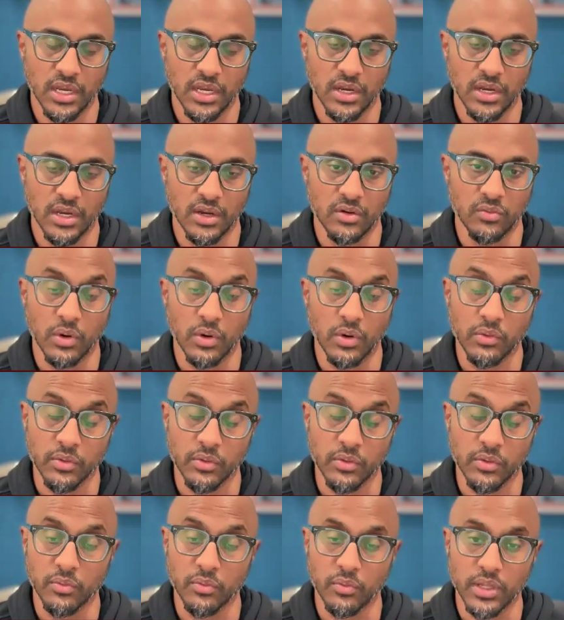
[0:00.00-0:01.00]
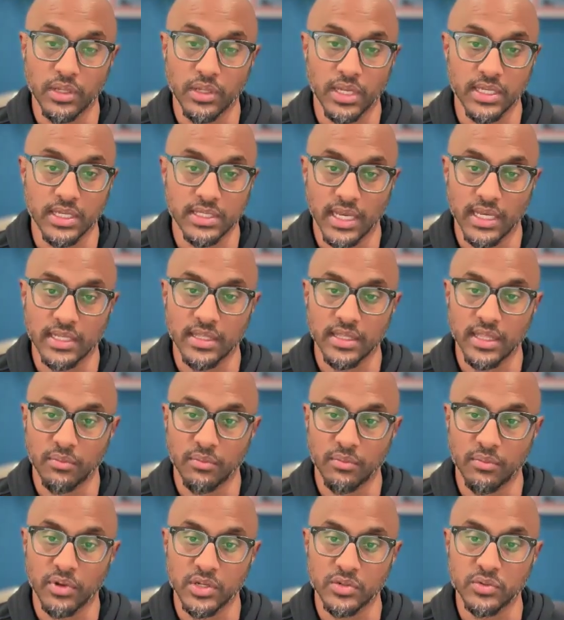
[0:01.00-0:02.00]
what exactly
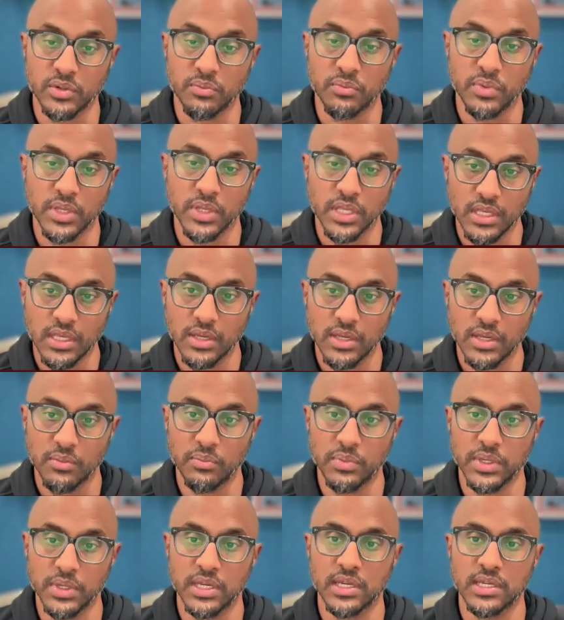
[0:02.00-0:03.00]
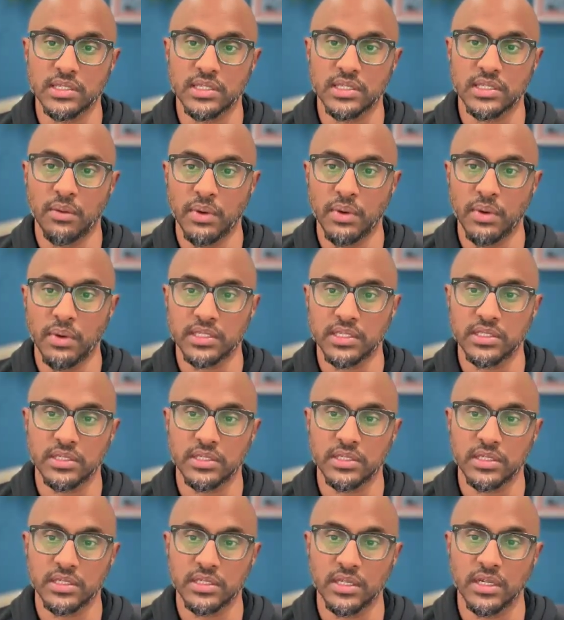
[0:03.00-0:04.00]
that bridge would be, because
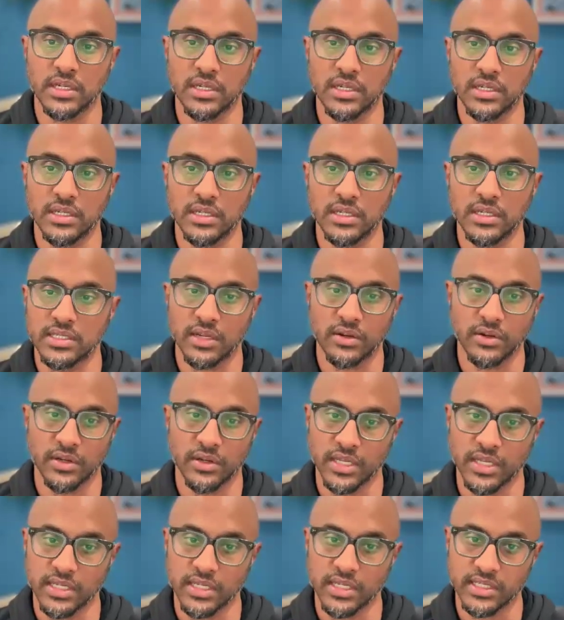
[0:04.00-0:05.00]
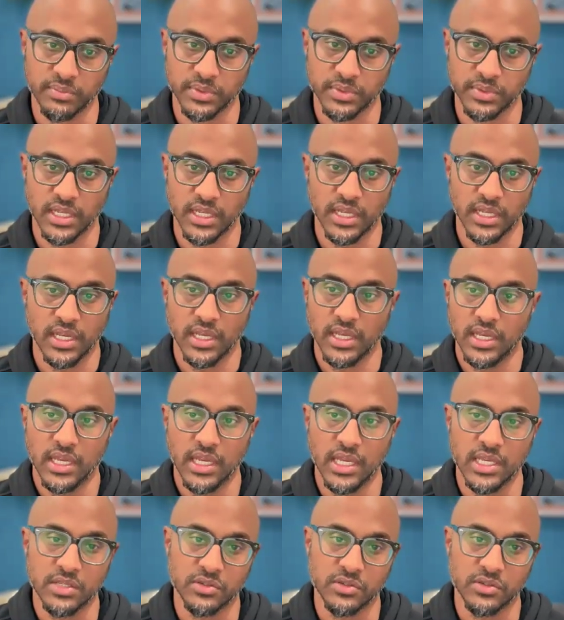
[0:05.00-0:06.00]
Hamas is not going to accept
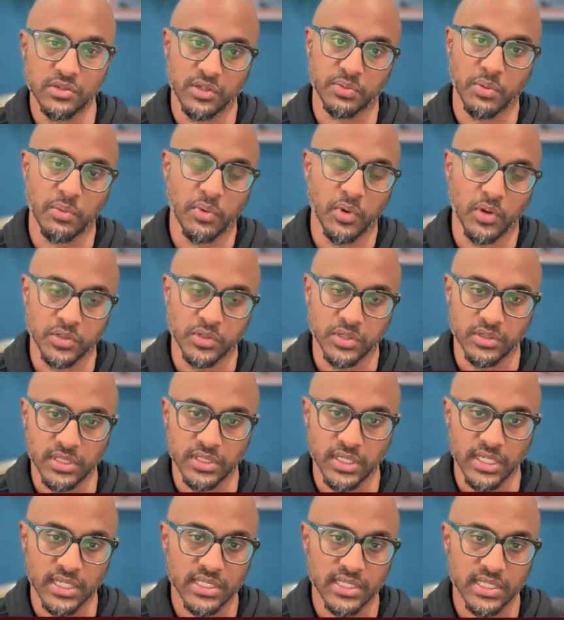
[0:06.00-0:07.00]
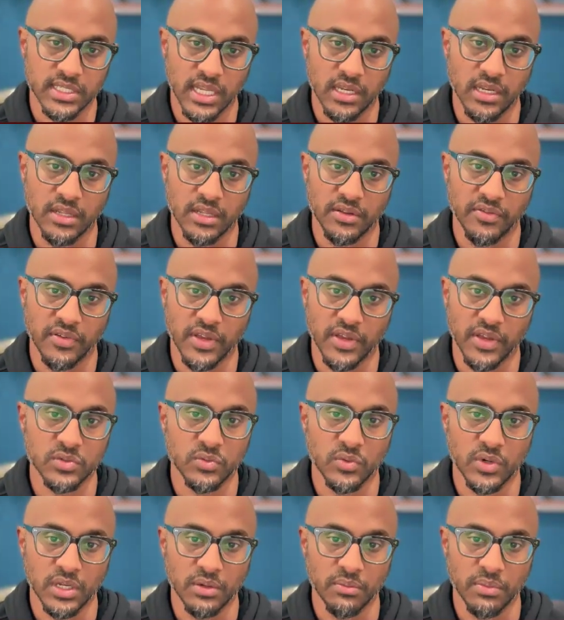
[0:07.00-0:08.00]
Israel's proposal to extend
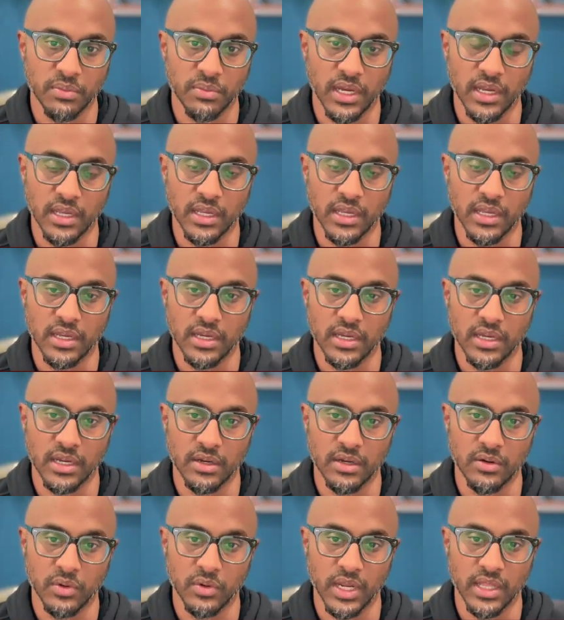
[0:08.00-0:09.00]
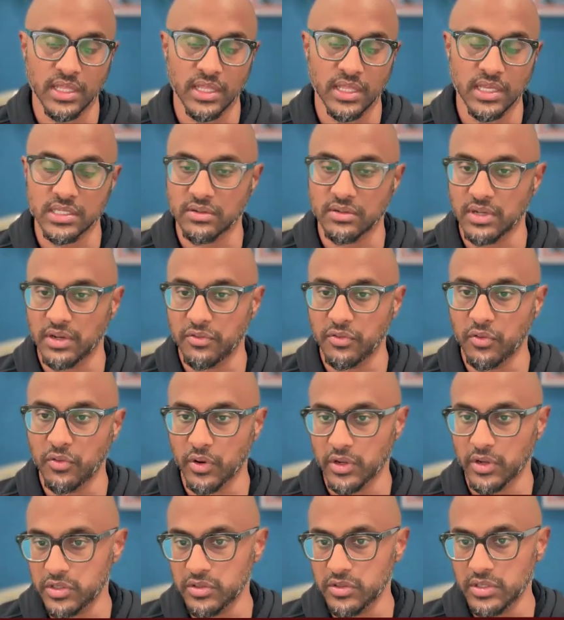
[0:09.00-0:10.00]
phase one by what I think is around
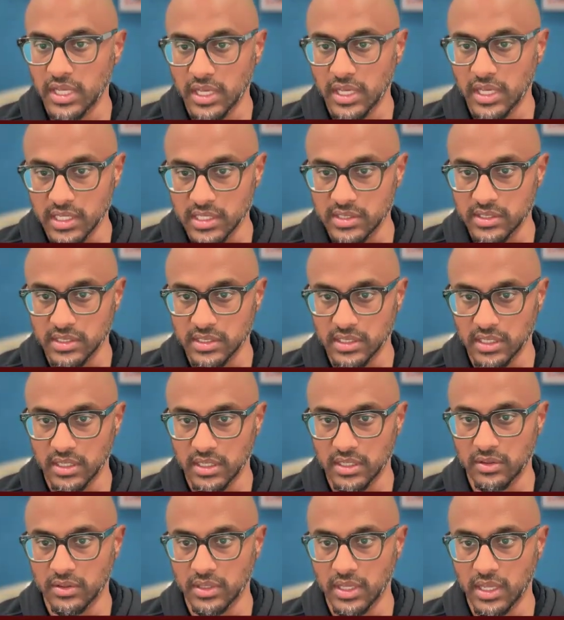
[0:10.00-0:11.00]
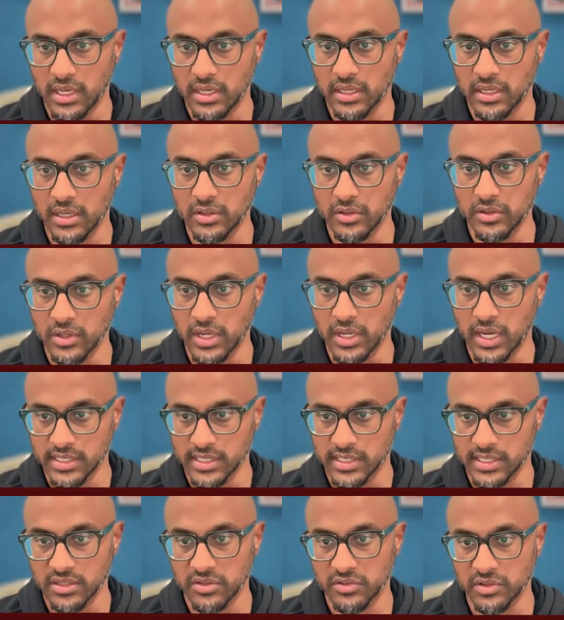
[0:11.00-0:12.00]
42 days and include
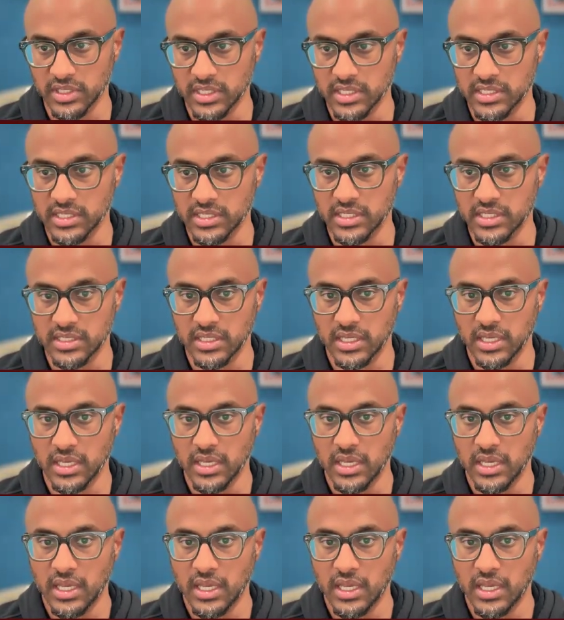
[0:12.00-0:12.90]
hostage releases.